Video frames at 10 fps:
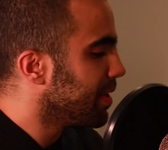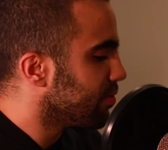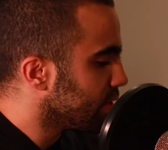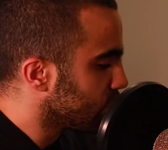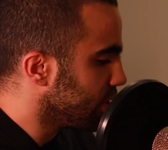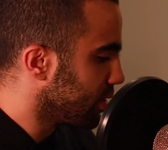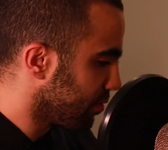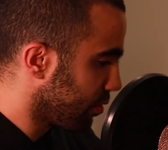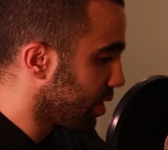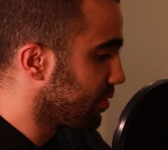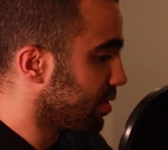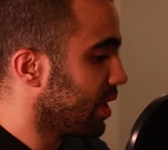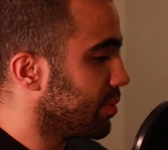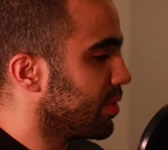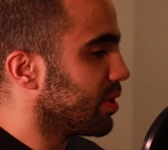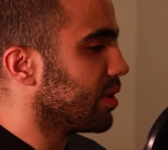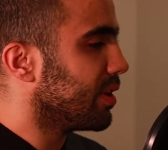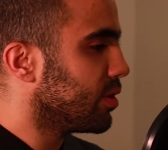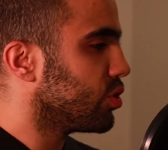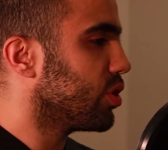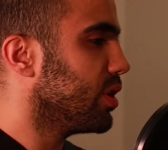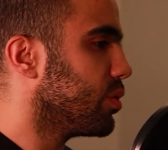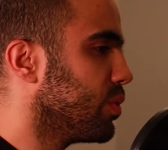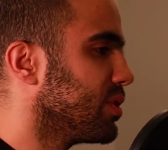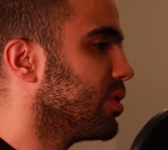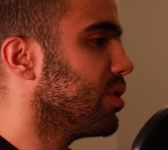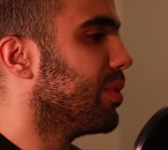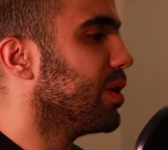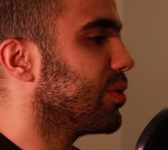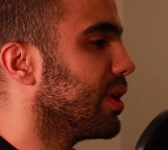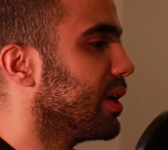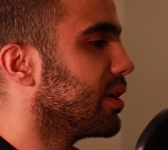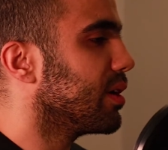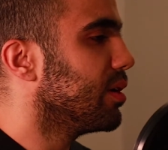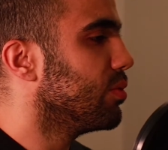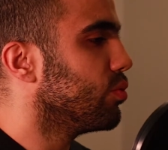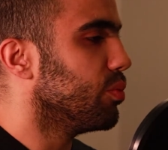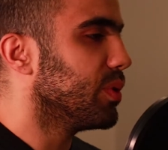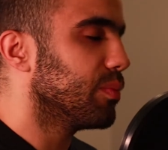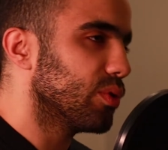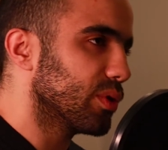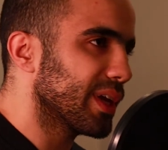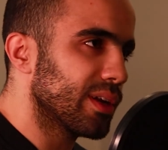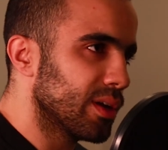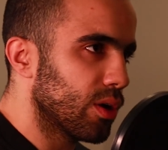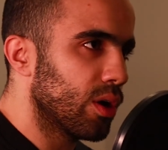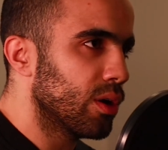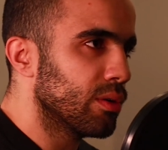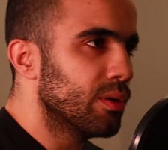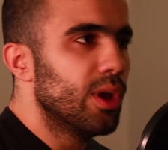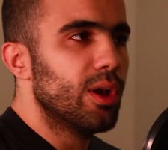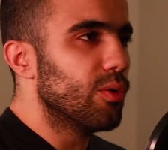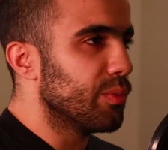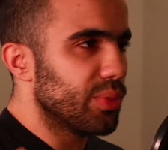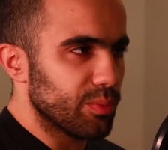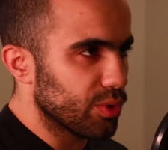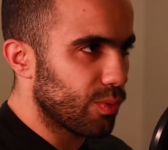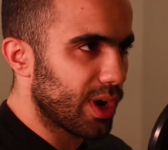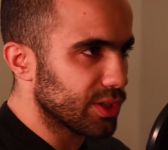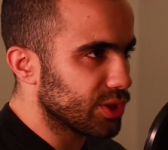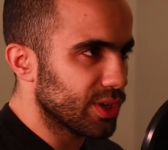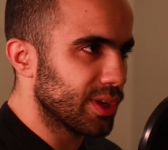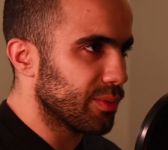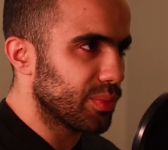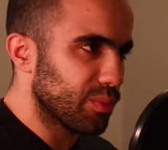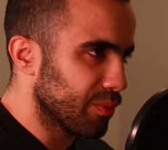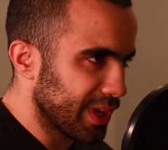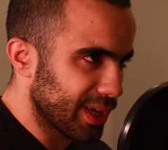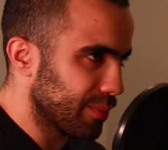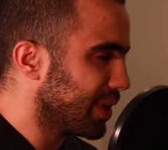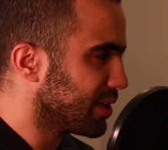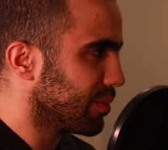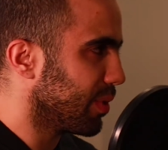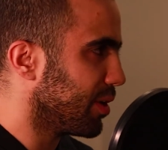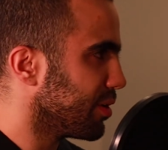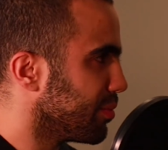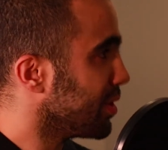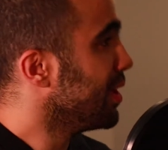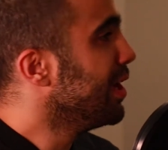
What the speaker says: eventually it evolved to that, but initially it wasn't about like two people getting it on, and people watching, and people making bets about it. But